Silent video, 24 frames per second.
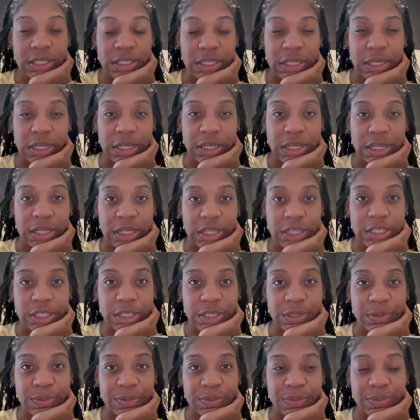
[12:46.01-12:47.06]

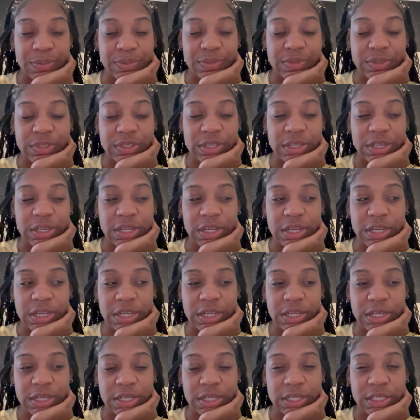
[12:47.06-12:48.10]
um,
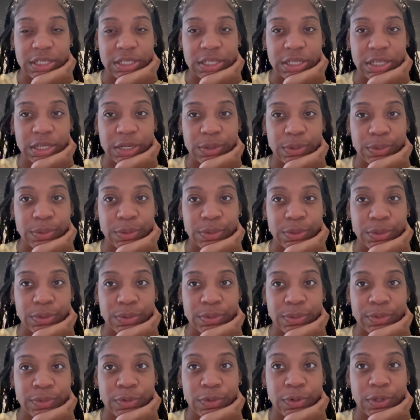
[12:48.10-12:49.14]
Zendaya is in her room
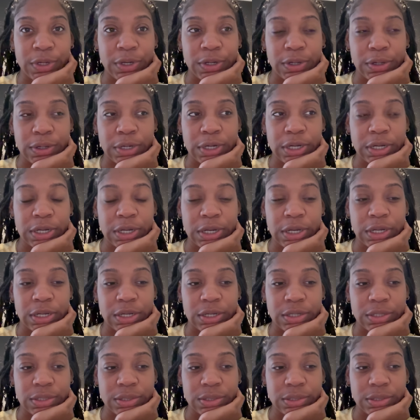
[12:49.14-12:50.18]
throwing on her
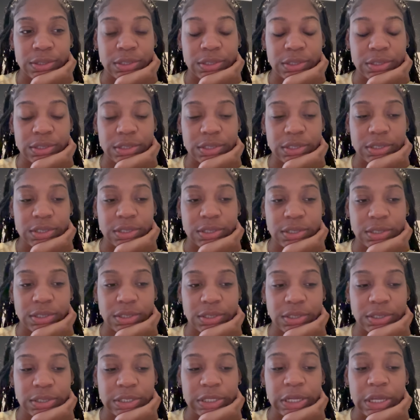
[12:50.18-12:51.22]
clothes. Um,
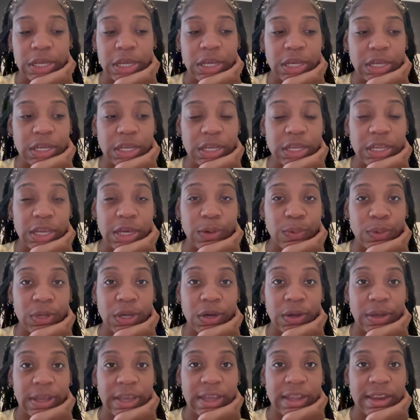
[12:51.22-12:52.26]
and yeah, we're
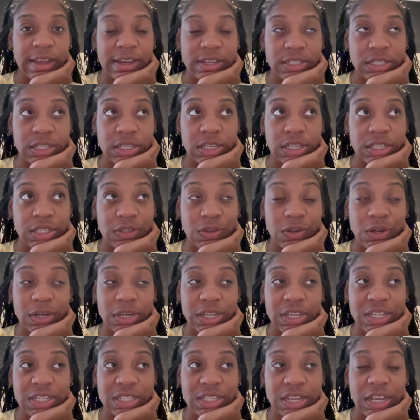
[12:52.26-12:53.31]
going to head out to this
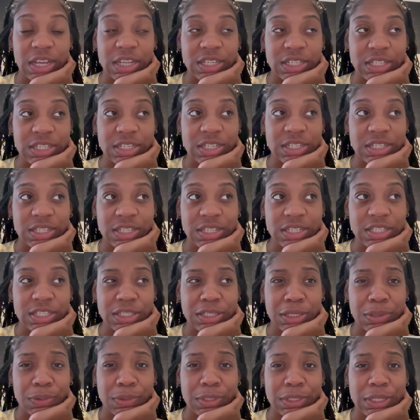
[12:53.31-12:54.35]
orientation,
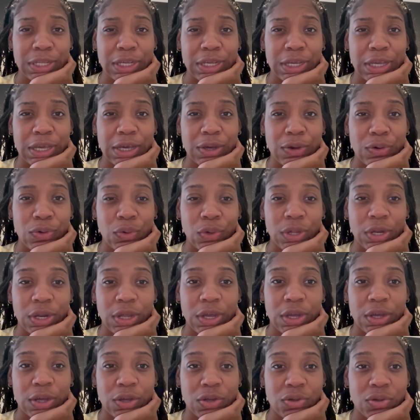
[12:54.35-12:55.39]
see what they got going
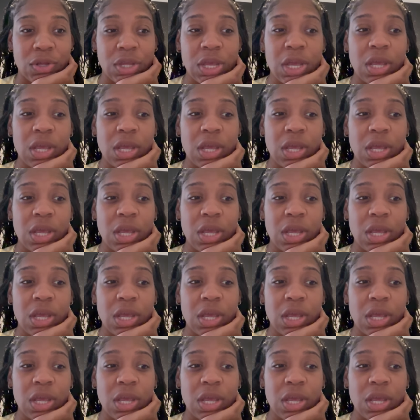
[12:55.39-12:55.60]
on.